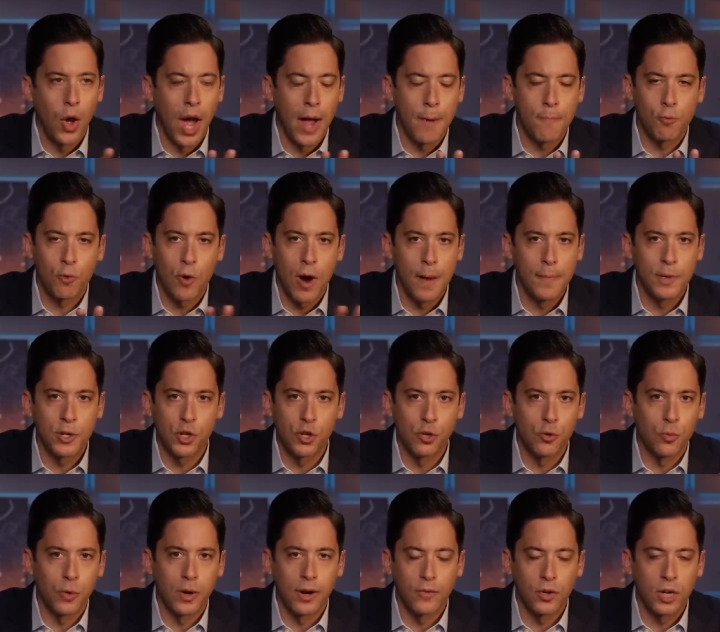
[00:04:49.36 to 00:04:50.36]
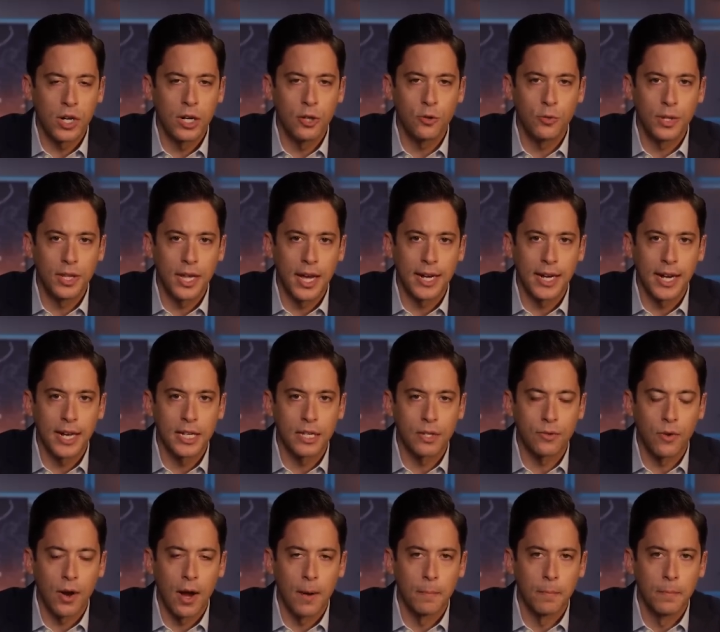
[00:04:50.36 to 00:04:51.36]
I promise you, whatever country that guy
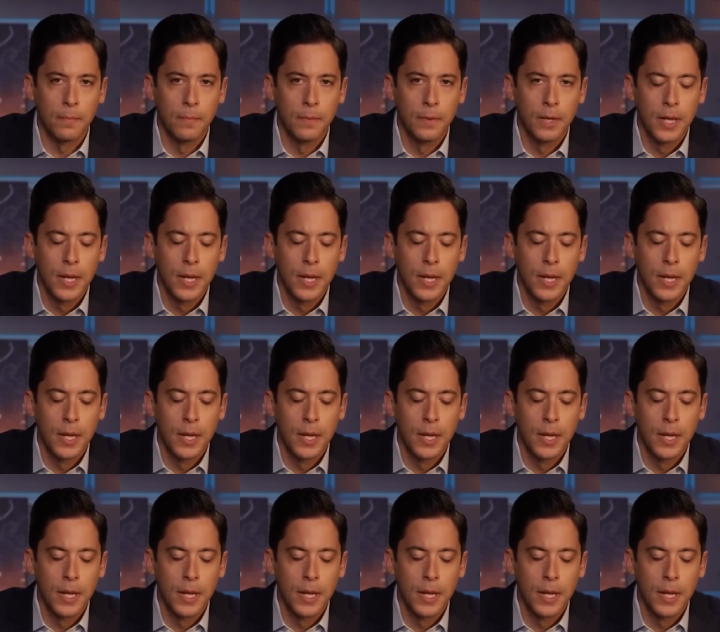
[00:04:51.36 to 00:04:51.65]
is from,